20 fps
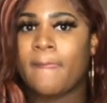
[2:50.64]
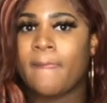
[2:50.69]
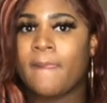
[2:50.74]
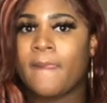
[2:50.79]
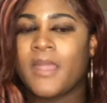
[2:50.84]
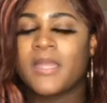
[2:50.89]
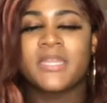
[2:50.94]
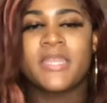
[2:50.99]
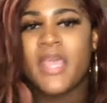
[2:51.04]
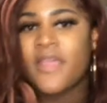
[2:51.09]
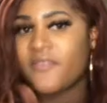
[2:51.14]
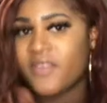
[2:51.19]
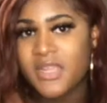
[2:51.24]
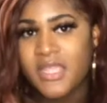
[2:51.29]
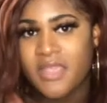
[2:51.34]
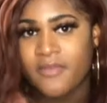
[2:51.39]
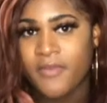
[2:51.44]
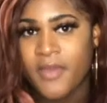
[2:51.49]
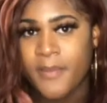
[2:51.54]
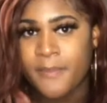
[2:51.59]
never
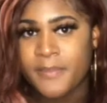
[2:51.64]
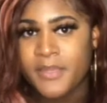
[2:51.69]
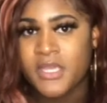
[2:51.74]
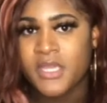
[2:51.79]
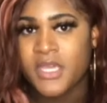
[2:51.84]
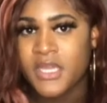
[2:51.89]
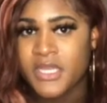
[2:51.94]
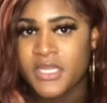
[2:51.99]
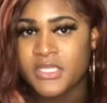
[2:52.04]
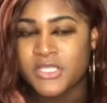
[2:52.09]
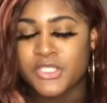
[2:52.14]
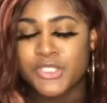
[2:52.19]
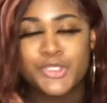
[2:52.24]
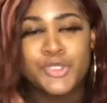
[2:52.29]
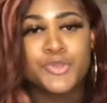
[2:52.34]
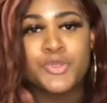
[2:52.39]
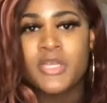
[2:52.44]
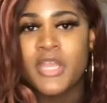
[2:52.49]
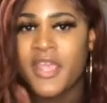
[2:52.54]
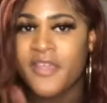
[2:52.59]
give up, because you
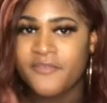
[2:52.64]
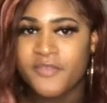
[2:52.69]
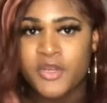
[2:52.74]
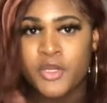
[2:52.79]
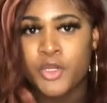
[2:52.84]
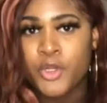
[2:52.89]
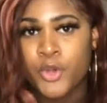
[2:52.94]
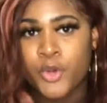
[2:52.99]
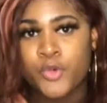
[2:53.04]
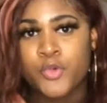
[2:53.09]
never know